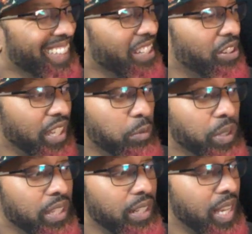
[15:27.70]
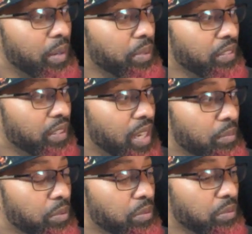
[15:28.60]
okay. We can get a copy of
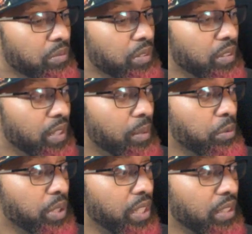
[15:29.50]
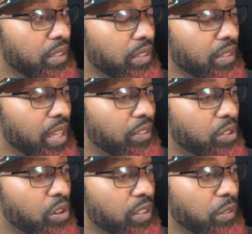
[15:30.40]
Zabu. Zabu, we can that
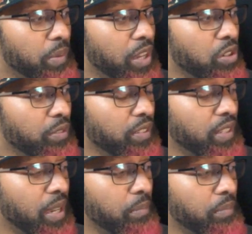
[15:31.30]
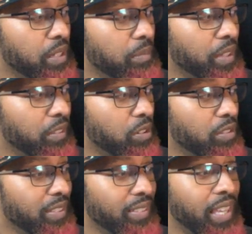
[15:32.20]
Scarlet Spider off the top.
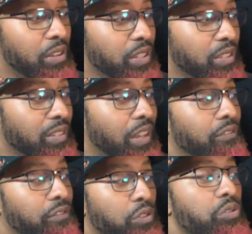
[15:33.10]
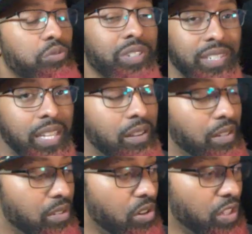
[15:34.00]
That further discounted
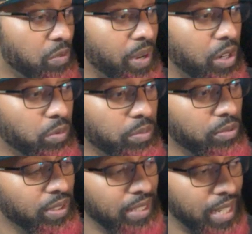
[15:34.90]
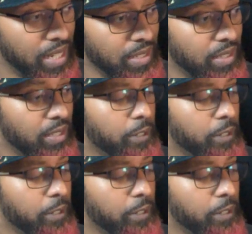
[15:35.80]
Scarlet Spider would be really nice.